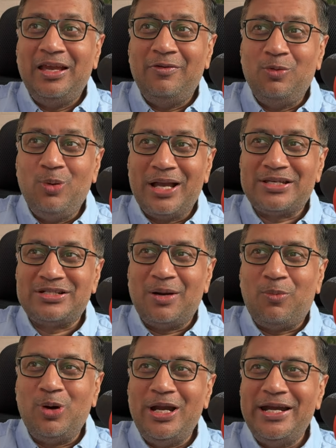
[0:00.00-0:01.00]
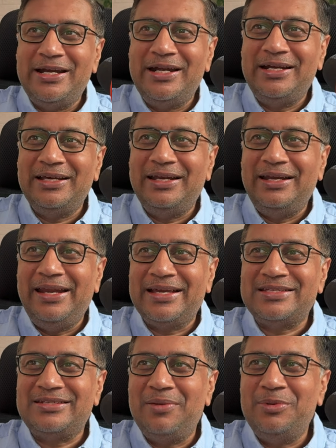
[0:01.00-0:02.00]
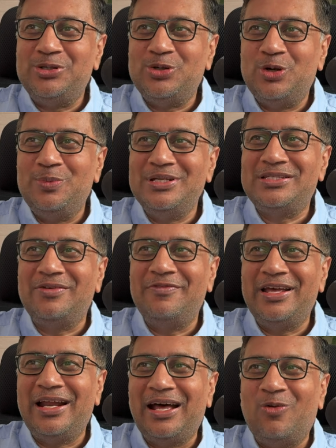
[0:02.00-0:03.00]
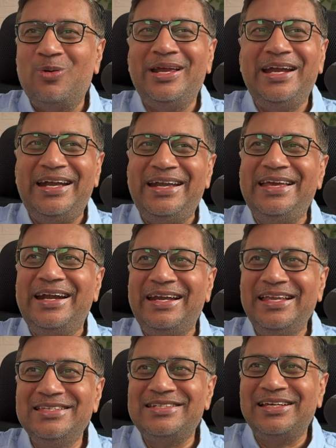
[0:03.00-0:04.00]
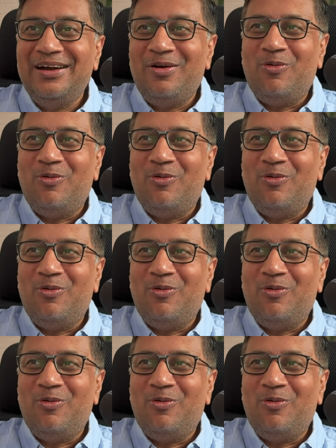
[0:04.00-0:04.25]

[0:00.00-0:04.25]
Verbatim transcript: If you extrapolate it, next time it should be somewhere around 80 at least.